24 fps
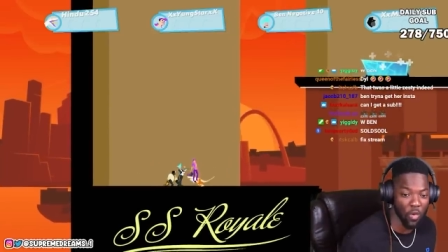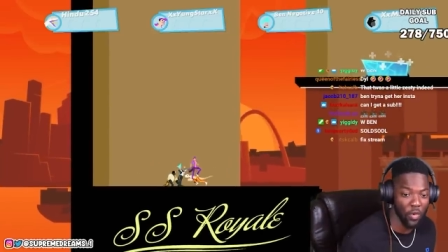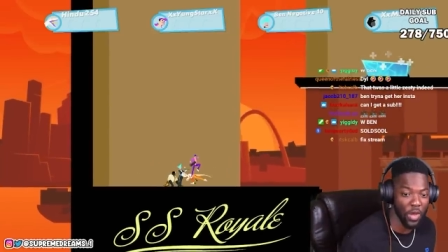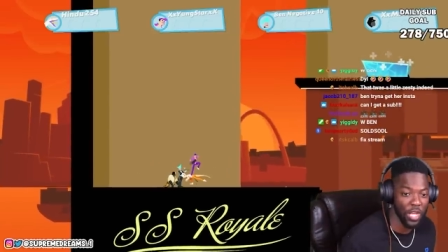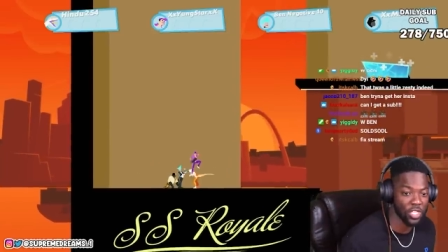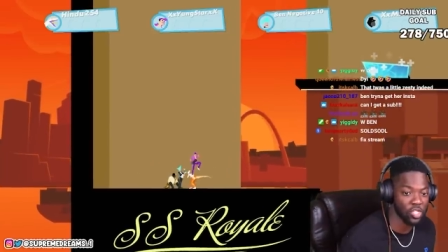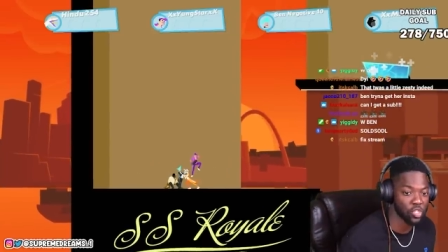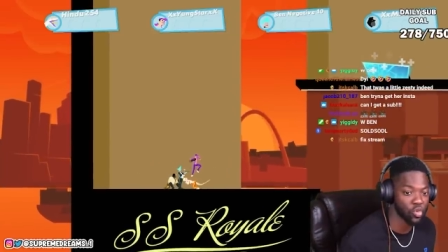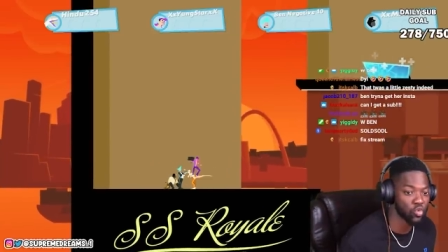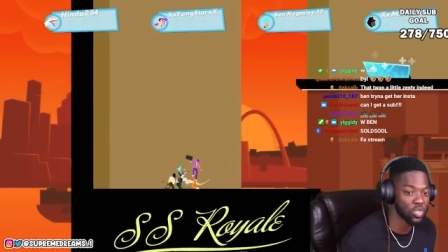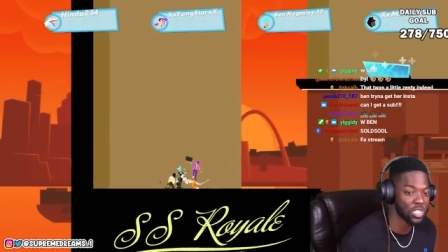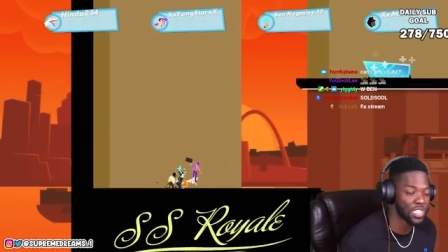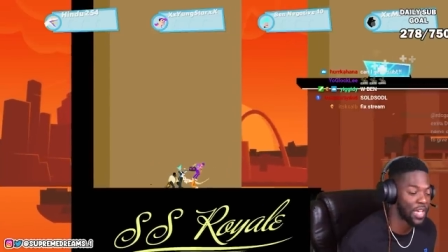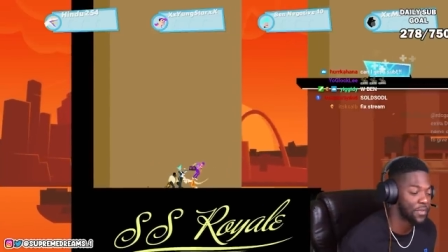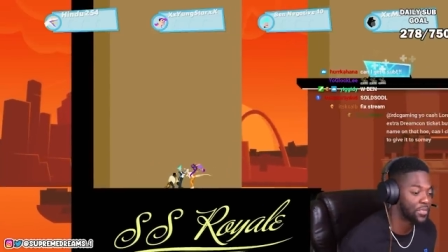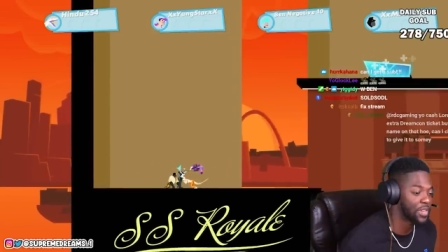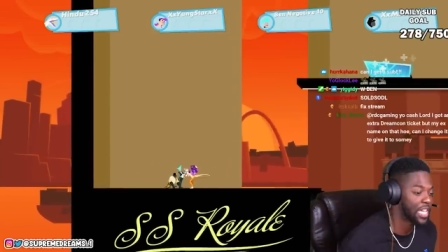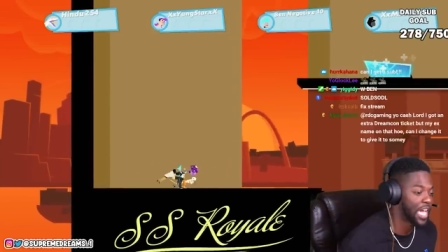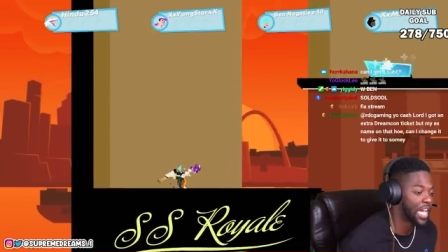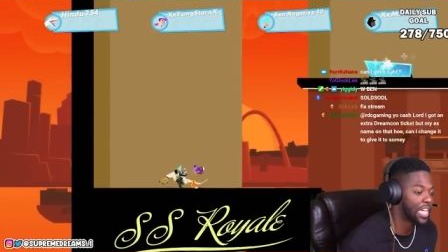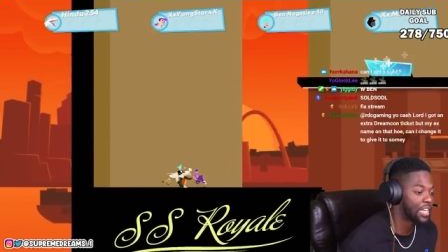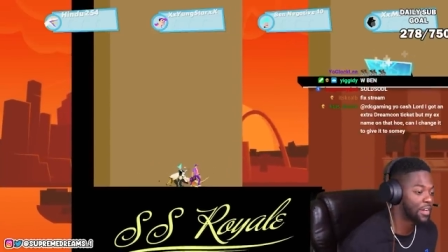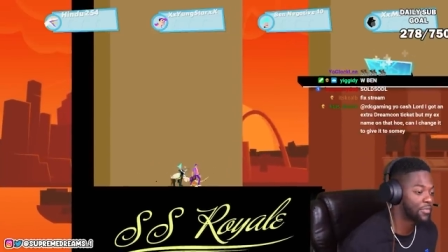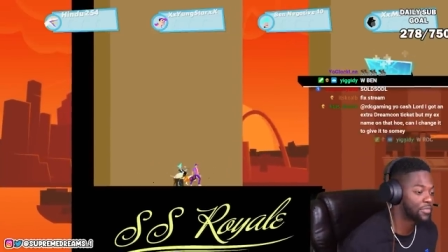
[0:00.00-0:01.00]
We're at
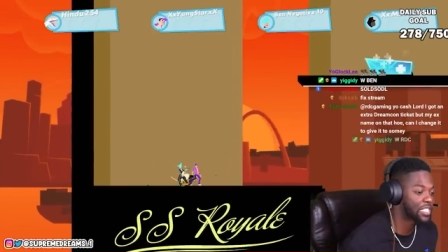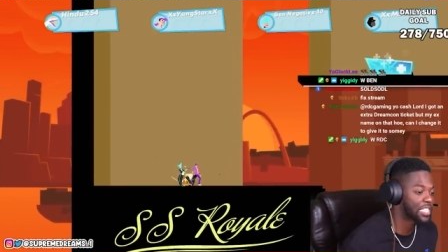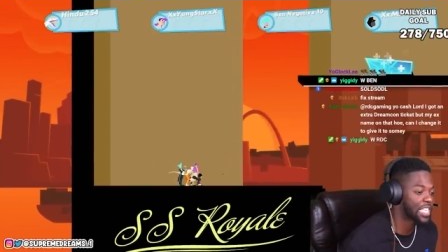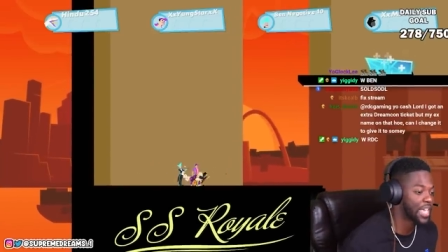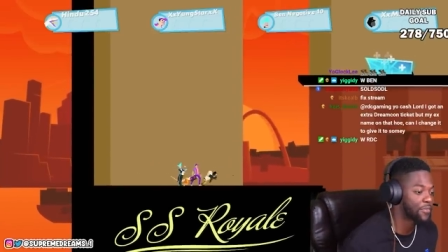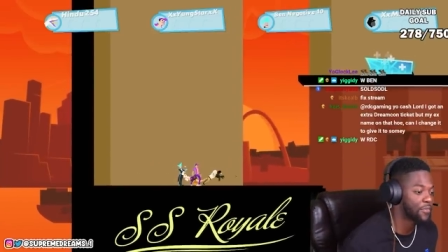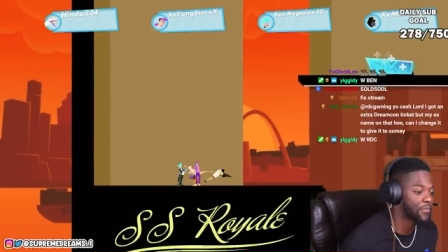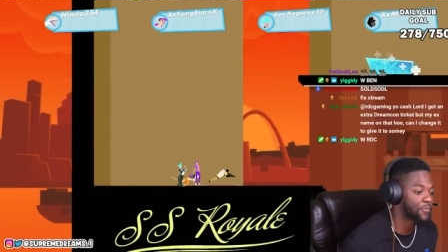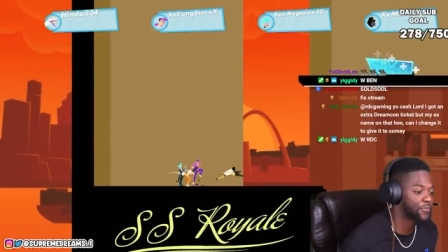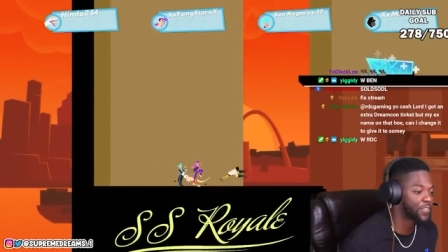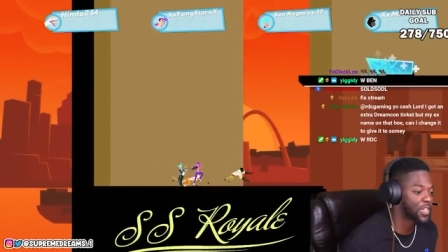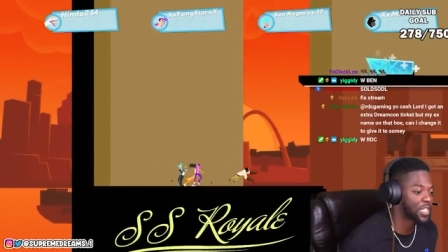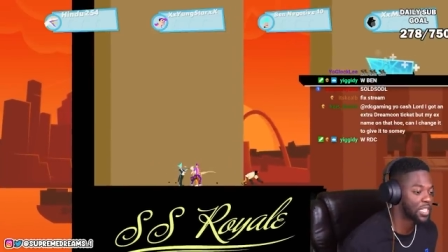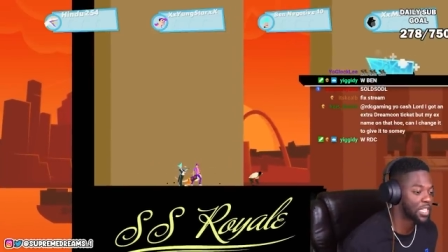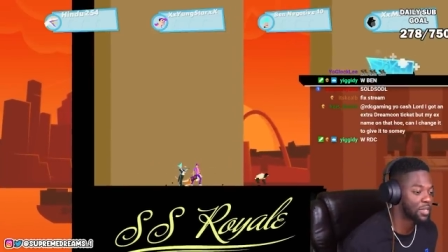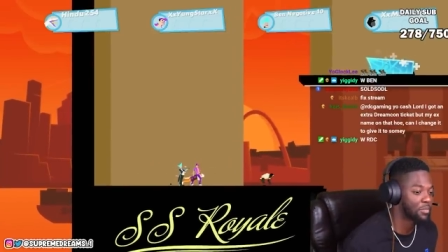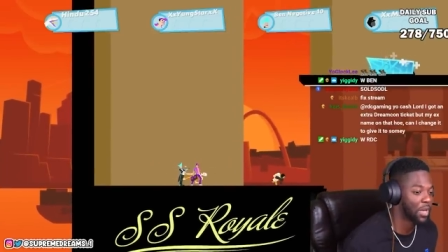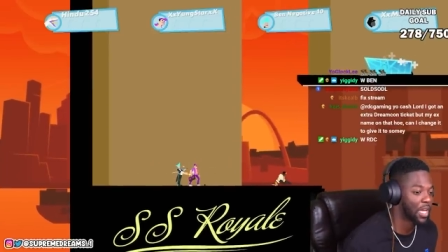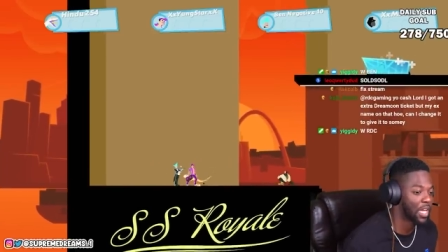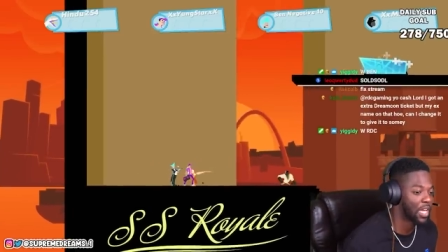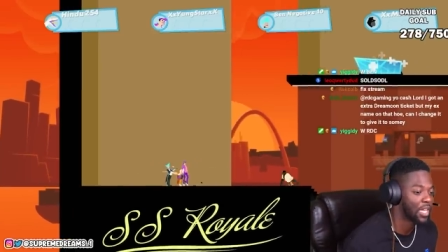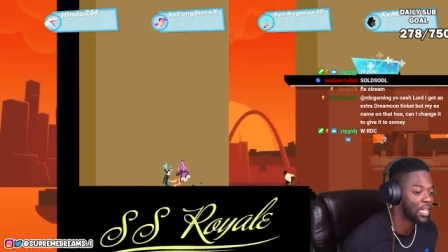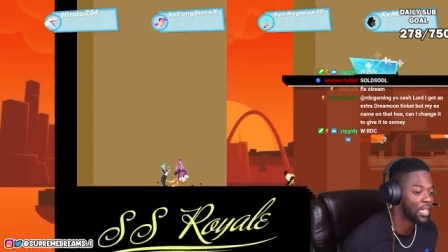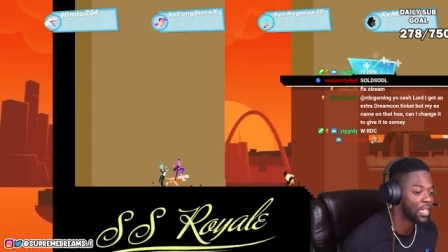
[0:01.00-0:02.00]
278 of 750,
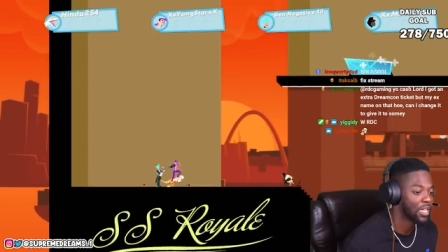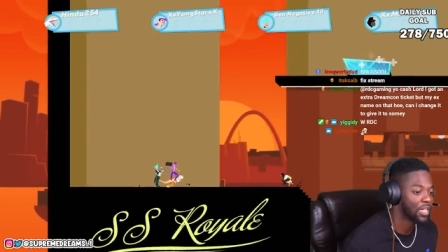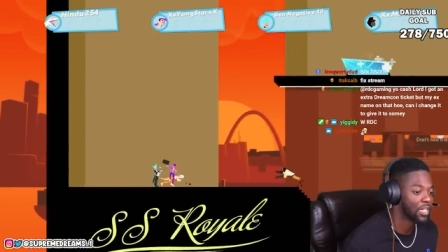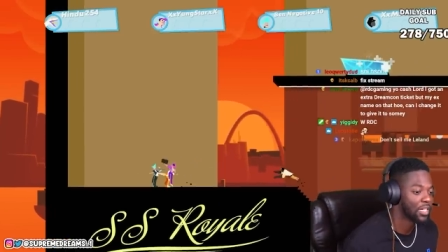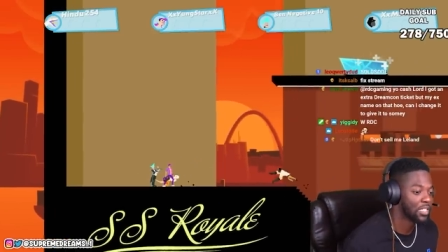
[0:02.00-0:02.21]
man.